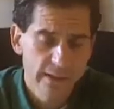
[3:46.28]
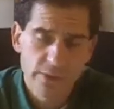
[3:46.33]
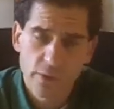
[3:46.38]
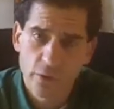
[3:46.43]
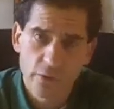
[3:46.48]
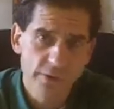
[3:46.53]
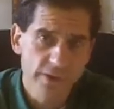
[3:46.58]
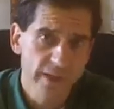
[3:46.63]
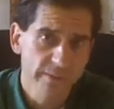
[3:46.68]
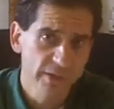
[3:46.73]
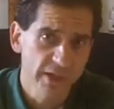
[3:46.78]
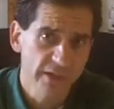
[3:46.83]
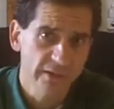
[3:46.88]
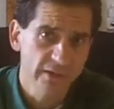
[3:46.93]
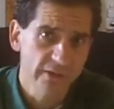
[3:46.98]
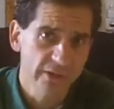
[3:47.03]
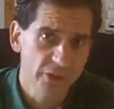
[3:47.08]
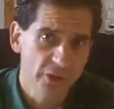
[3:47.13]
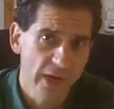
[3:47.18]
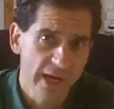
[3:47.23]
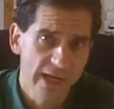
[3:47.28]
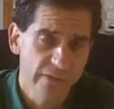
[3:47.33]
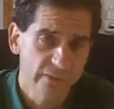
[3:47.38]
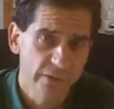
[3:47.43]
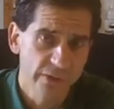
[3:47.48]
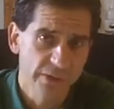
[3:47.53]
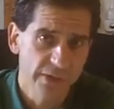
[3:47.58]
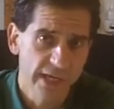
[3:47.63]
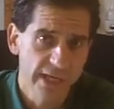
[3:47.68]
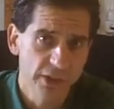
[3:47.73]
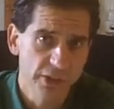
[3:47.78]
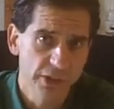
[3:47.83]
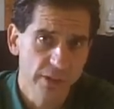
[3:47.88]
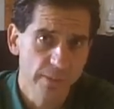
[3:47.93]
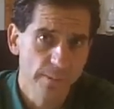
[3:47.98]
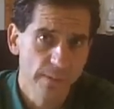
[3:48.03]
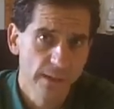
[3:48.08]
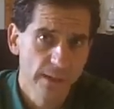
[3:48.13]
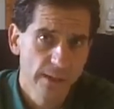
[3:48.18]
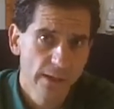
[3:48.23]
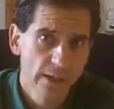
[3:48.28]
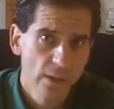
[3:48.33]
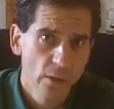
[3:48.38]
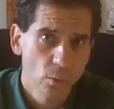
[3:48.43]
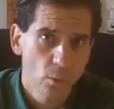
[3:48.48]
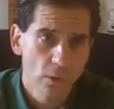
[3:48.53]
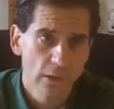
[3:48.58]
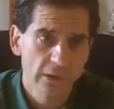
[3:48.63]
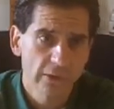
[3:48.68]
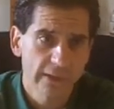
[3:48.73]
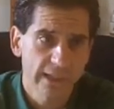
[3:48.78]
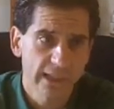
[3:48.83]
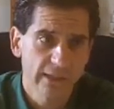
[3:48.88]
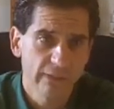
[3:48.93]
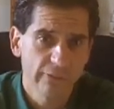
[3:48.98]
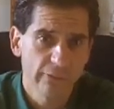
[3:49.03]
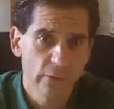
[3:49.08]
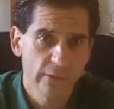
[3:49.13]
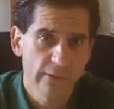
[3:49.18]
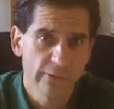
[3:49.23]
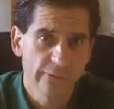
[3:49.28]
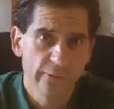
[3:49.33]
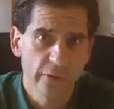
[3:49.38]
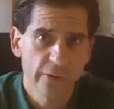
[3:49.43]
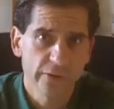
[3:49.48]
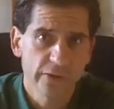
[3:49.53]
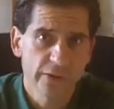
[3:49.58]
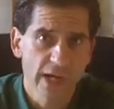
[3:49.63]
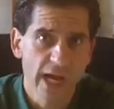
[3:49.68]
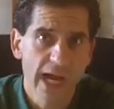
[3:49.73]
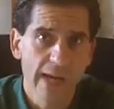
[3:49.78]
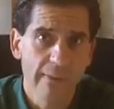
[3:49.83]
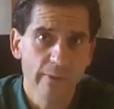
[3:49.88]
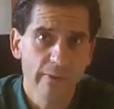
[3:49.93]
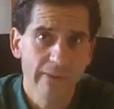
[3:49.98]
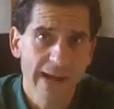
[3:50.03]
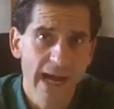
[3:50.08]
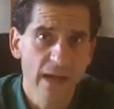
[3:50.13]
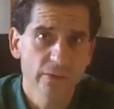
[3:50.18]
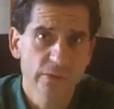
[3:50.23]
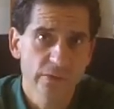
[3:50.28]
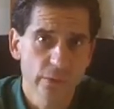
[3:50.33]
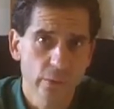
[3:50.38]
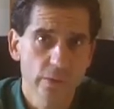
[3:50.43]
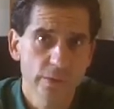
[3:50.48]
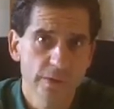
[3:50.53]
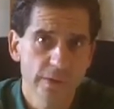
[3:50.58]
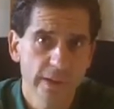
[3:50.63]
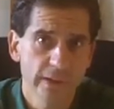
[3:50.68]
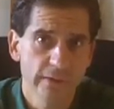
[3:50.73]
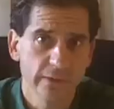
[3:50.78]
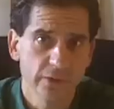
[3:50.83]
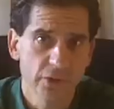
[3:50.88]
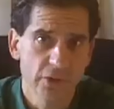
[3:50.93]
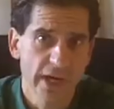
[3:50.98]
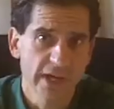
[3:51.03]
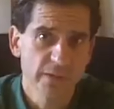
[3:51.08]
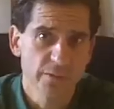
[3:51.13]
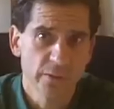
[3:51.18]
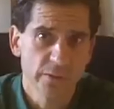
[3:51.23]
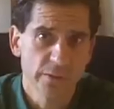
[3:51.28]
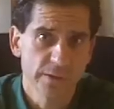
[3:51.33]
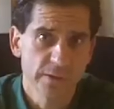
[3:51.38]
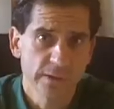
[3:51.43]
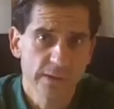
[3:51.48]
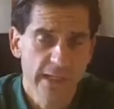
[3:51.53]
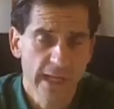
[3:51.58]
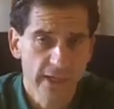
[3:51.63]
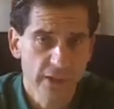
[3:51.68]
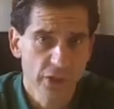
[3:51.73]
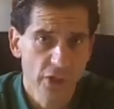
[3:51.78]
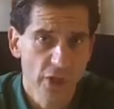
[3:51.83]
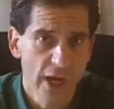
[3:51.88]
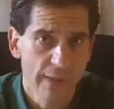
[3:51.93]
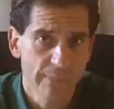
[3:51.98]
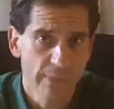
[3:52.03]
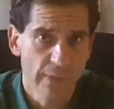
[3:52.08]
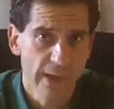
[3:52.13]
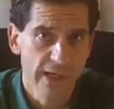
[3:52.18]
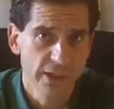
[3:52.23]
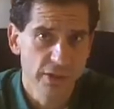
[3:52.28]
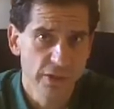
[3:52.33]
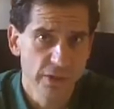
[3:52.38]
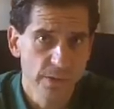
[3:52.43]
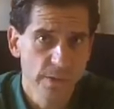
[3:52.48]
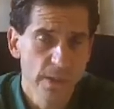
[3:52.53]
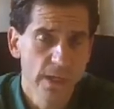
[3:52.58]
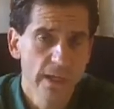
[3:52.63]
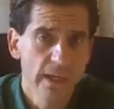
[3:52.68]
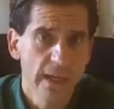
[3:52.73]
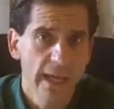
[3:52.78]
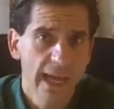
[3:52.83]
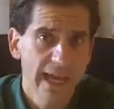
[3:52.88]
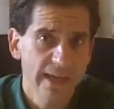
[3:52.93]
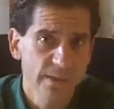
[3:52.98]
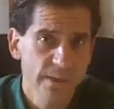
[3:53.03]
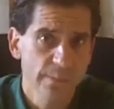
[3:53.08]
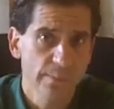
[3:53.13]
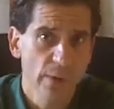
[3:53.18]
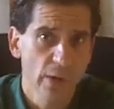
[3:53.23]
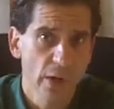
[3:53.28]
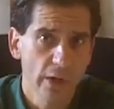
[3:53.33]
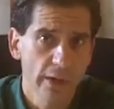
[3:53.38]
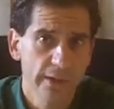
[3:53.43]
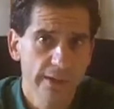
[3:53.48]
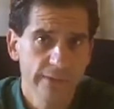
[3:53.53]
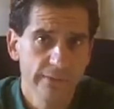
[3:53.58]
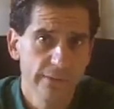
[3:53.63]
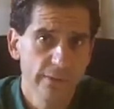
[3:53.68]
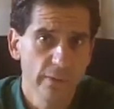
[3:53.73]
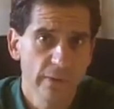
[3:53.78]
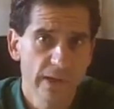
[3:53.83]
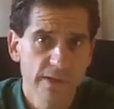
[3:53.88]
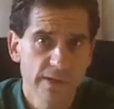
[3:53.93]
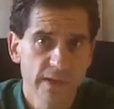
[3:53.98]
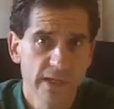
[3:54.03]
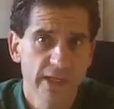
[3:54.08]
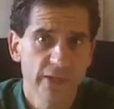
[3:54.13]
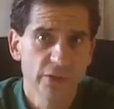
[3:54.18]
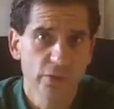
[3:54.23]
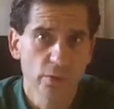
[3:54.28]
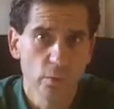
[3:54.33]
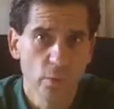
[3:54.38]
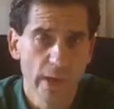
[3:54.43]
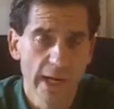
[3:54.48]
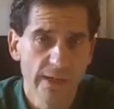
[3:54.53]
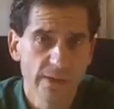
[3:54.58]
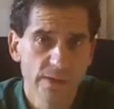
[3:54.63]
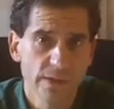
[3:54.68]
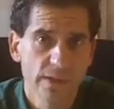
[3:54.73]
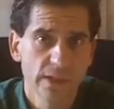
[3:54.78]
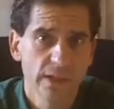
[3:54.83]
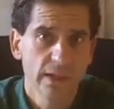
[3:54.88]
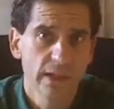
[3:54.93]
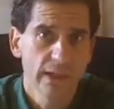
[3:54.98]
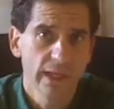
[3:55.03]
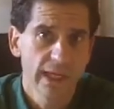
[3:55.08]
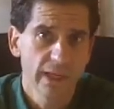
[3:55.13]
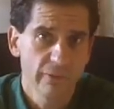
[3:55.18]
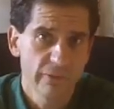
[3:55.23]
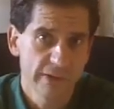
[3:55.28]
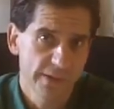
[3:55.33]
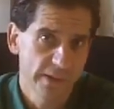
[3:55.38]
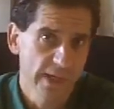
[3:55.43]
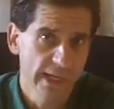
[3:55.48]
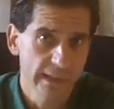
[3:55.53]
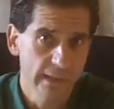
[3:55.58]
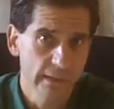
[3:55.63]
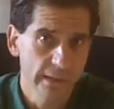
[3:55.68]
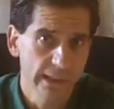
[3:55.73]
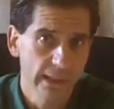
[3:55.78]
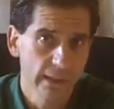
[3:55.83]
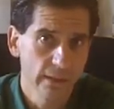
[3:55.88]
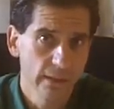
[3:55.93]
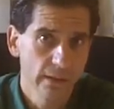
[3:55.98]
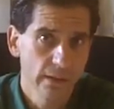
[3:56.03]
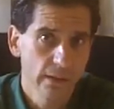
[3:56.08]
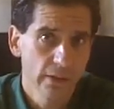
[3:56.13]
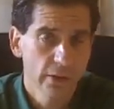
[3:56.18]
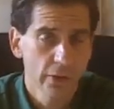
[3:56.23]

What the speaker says: is the whole subject of the transfer station. We're looking for the first time of outsourcing the transfer station operations as a part of the residential waste and recycling